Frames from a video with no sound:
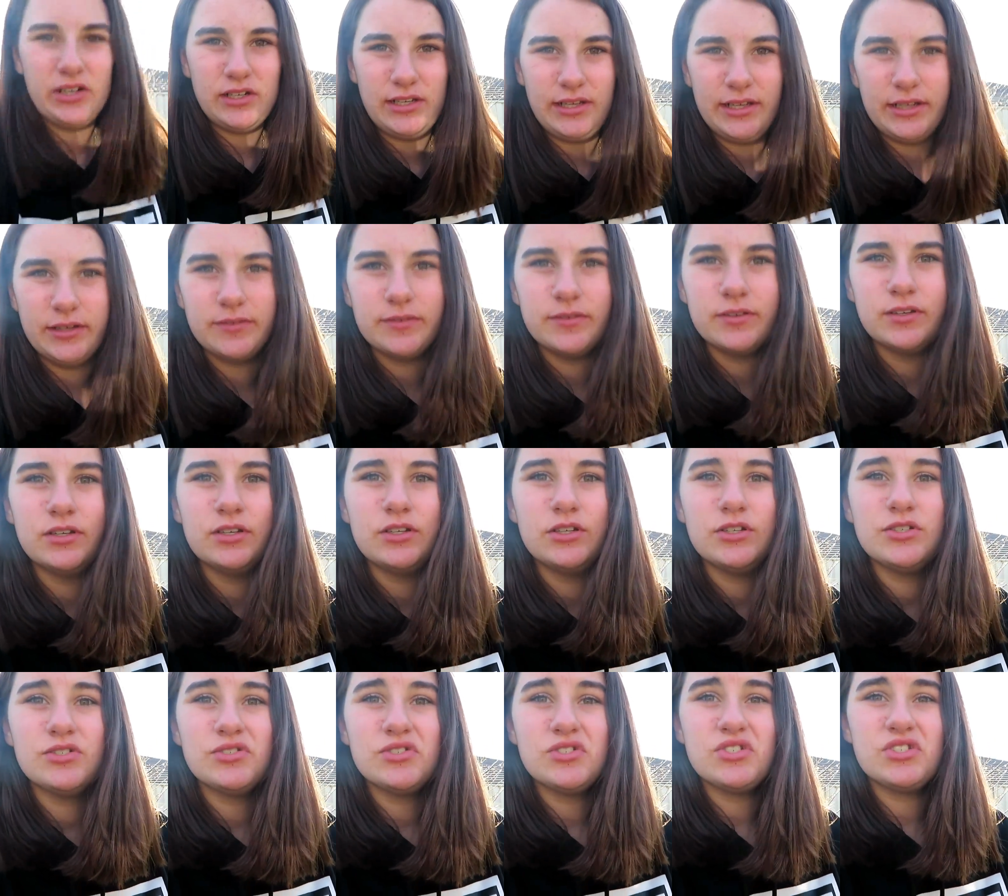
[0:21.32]
on a leaf.
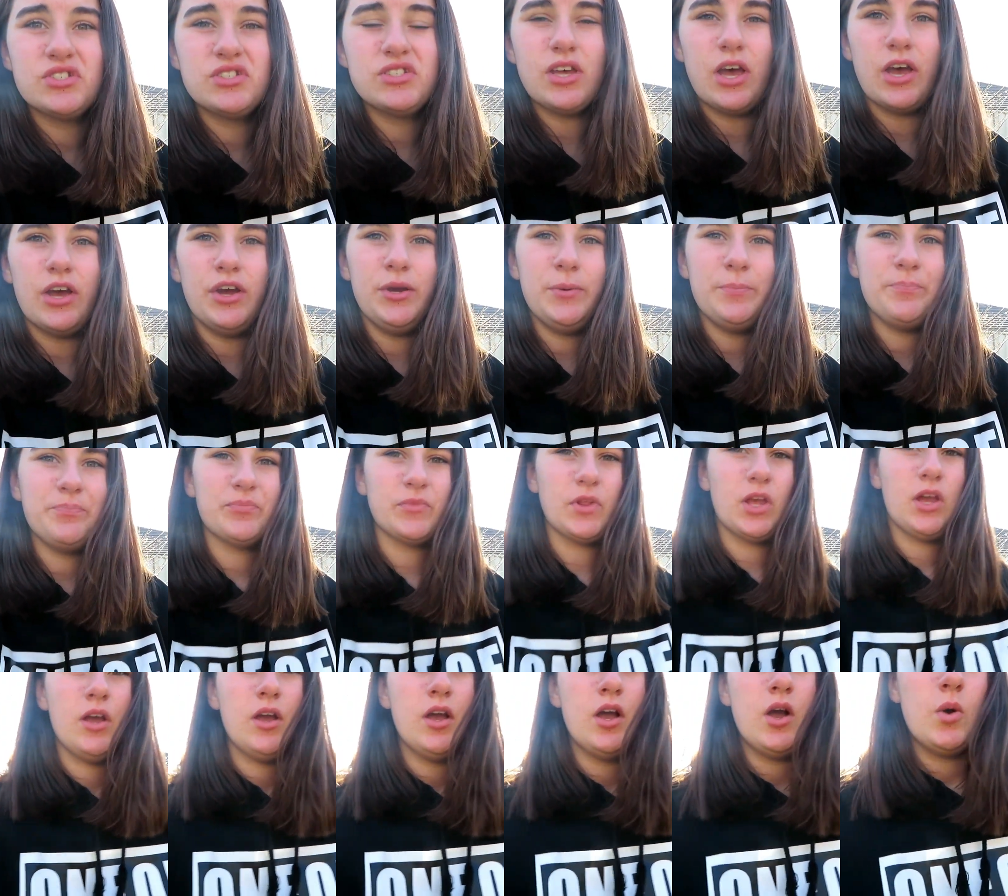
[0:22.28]
So,
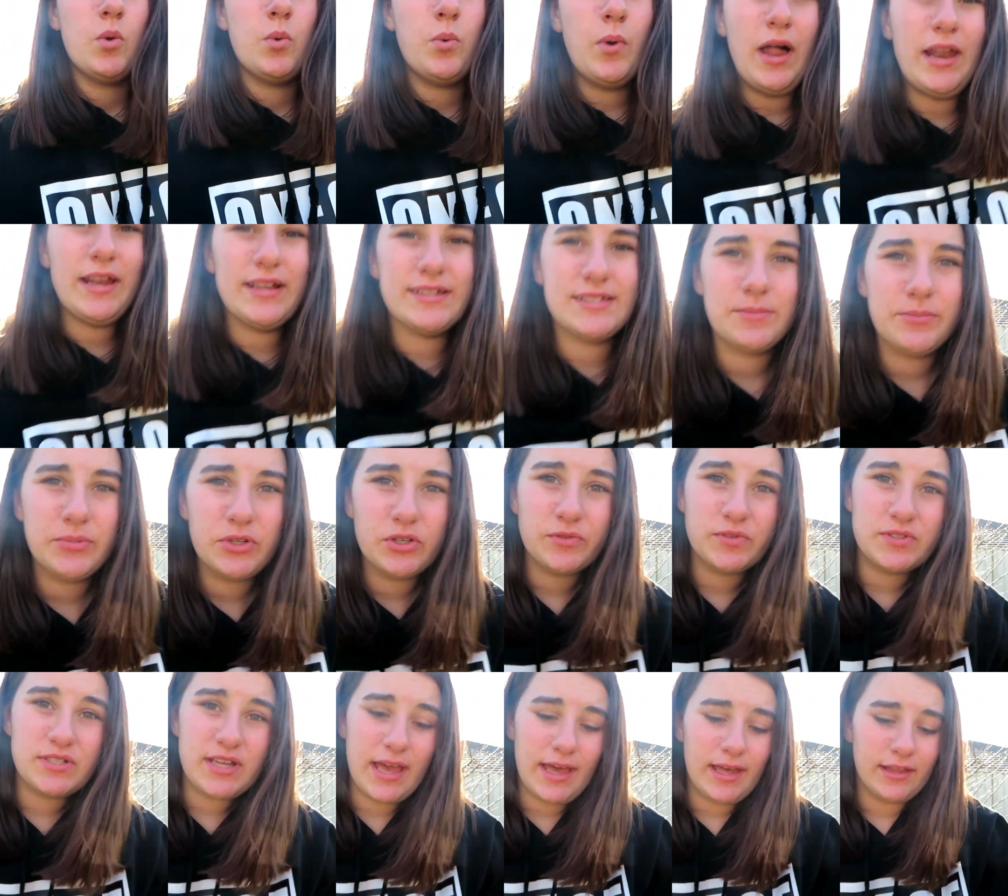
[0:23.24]
while it's a
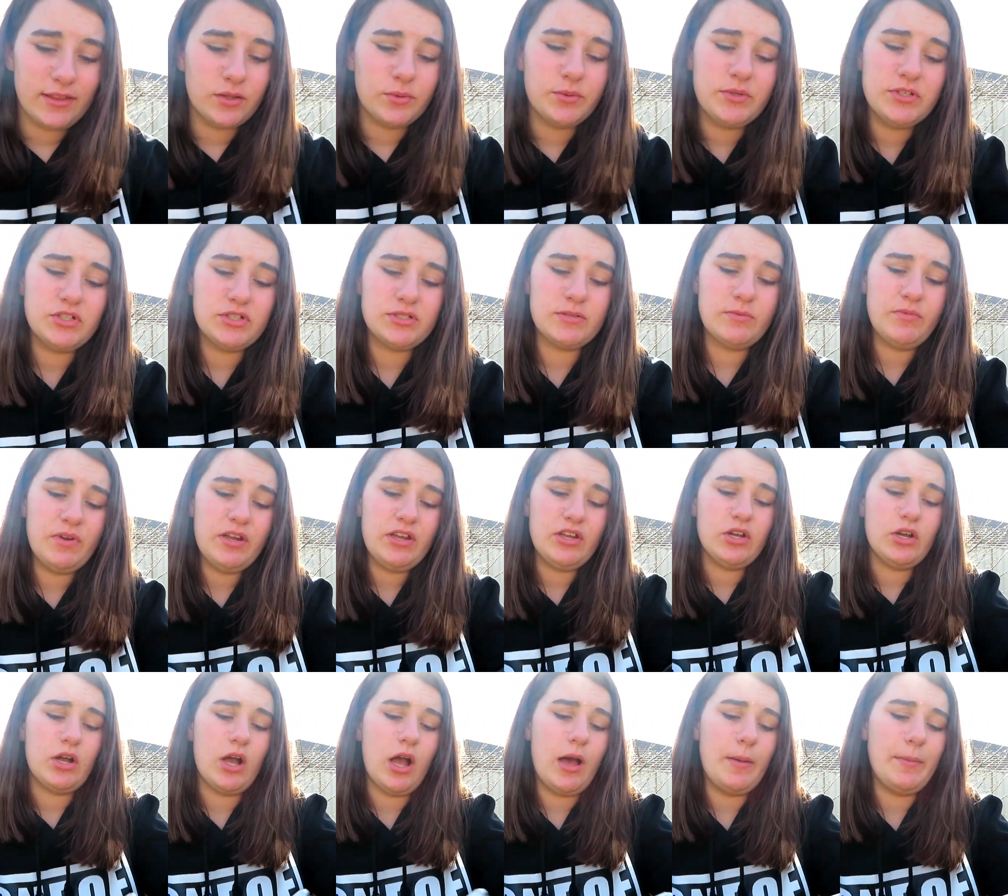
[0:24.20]
beautiful day, I thought we'd do some reading
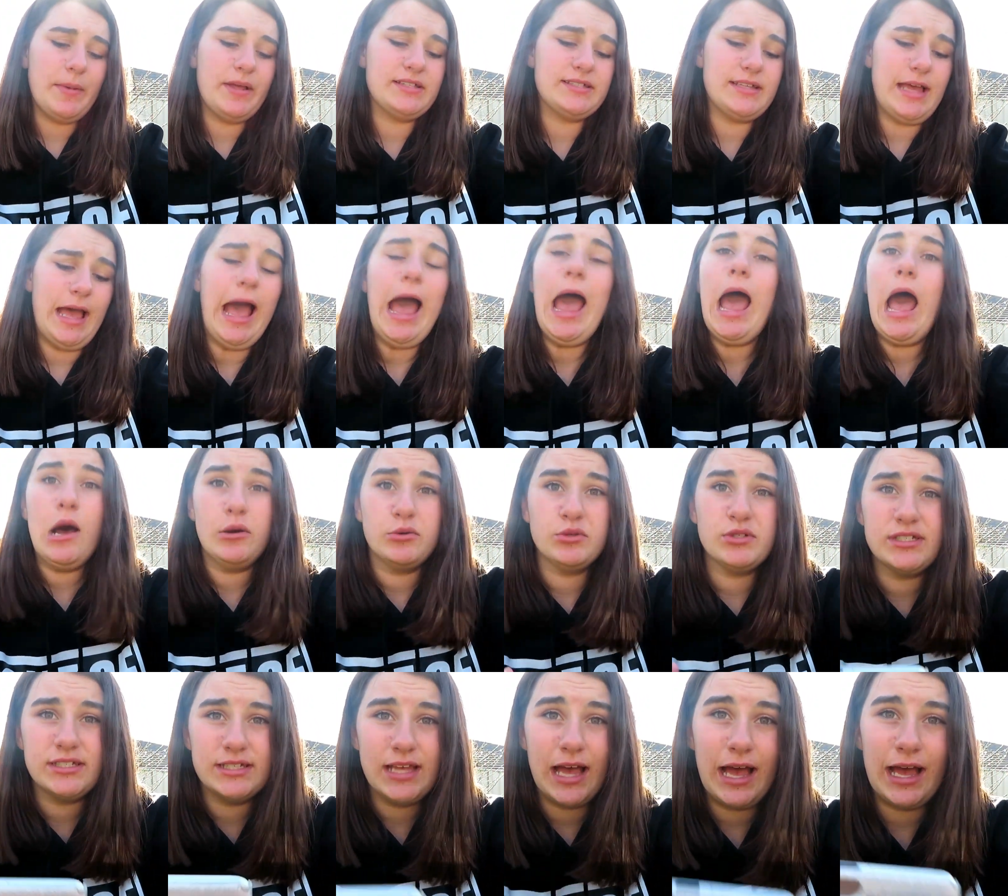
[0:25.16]
your comments
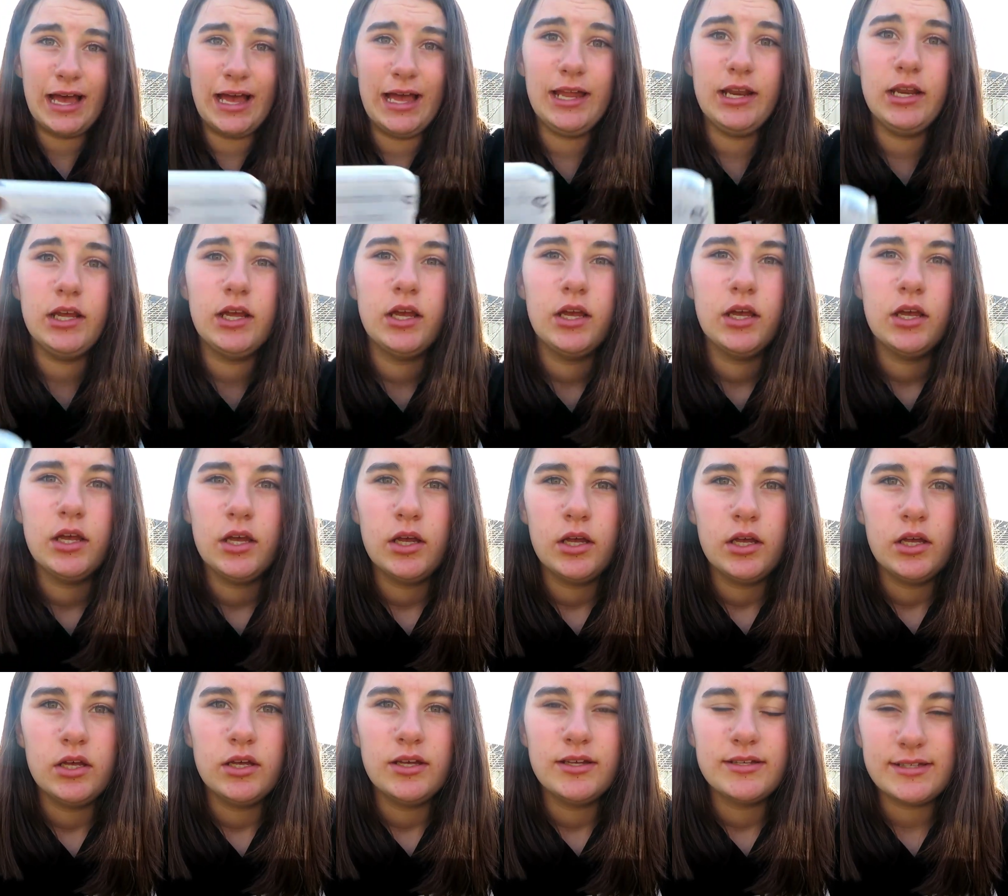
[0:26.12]
outside.
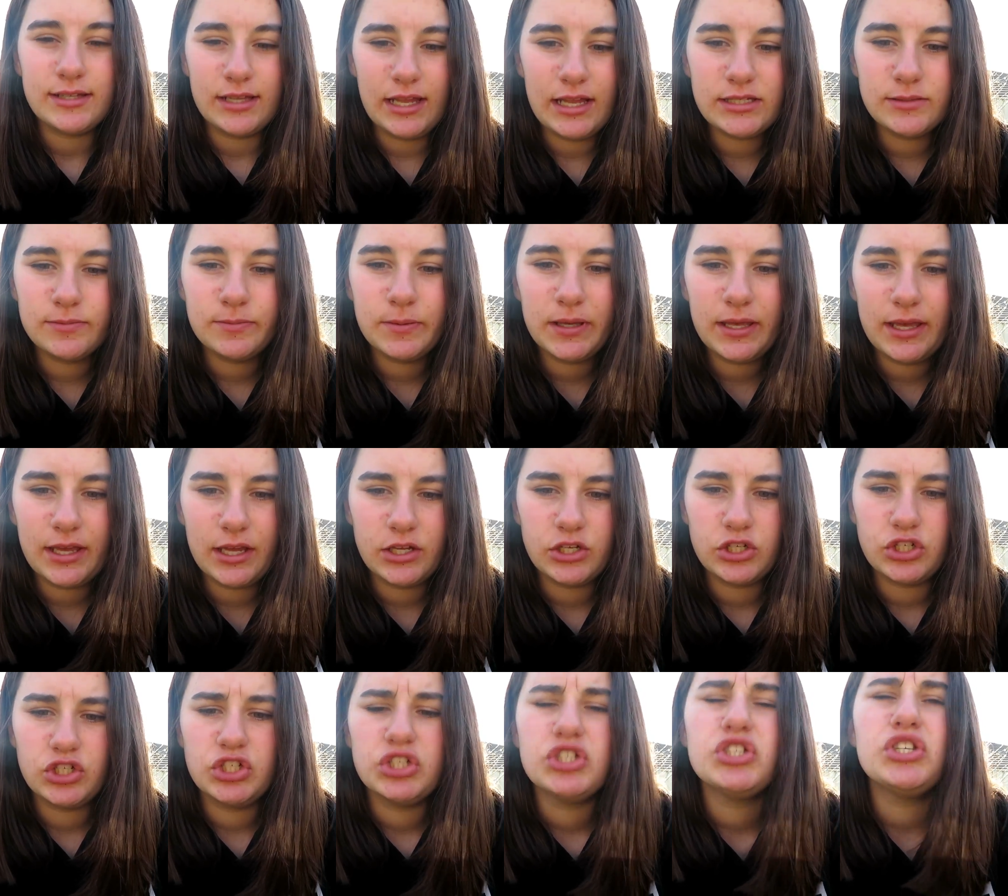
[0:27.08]
So let's
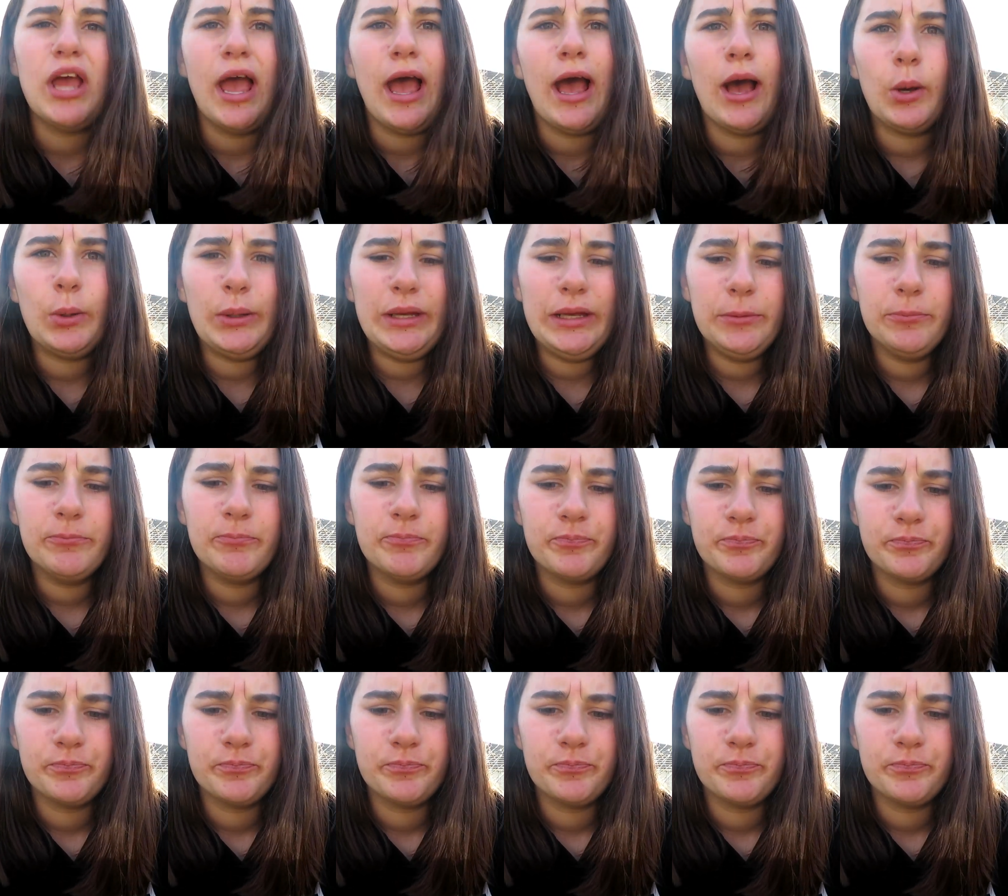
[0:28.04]
begin, shall we?